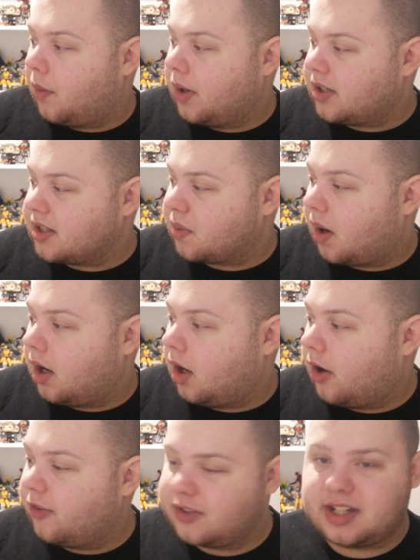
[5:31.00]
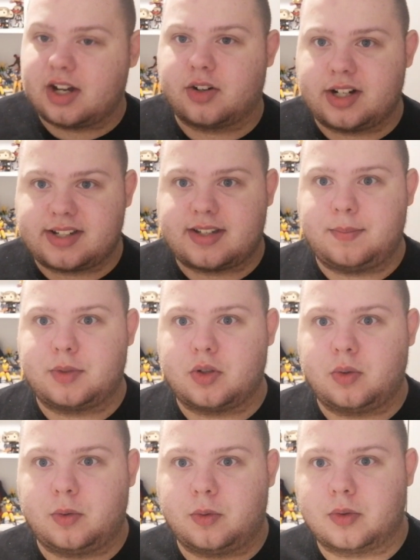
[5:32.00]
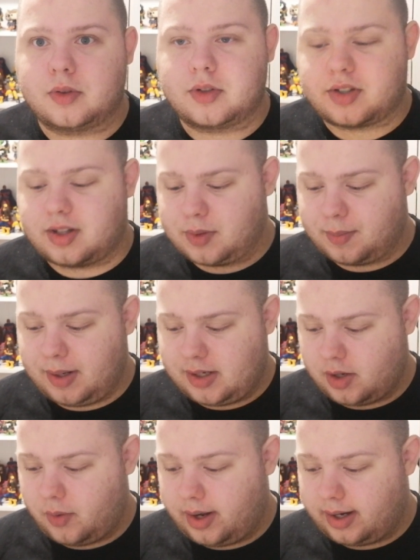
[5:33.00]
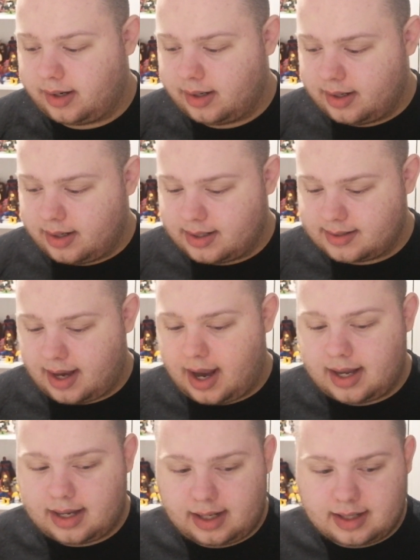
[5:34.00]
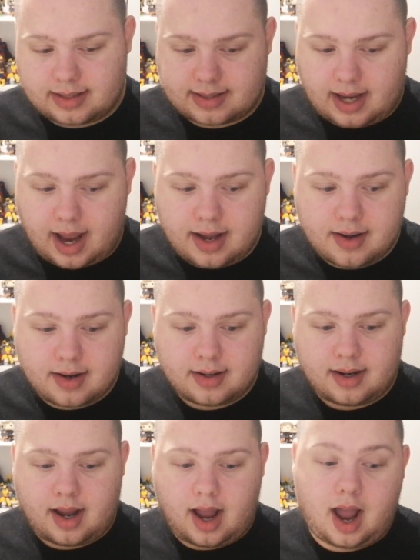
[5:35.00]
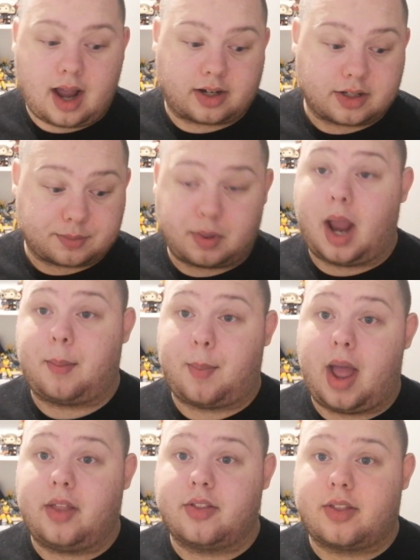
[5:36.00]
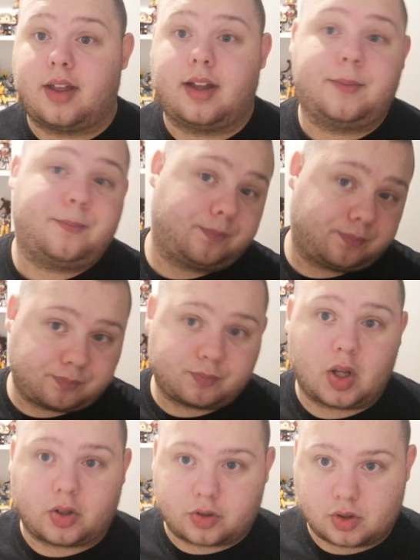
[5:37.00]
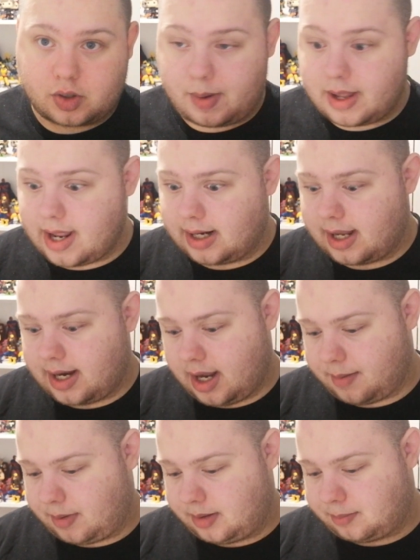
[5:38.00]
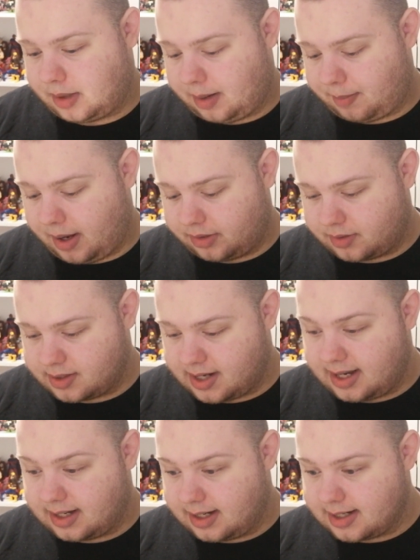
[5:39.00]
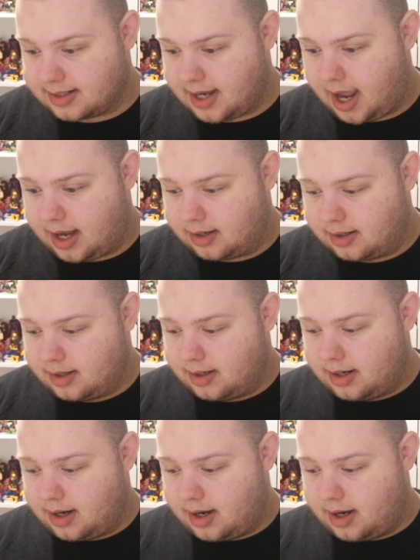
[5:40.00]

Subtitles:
which is what a lot of series seem to be doing, is ending at 10. Because Black Panther, I'll talk about that later, but Black Panther is ending at 10.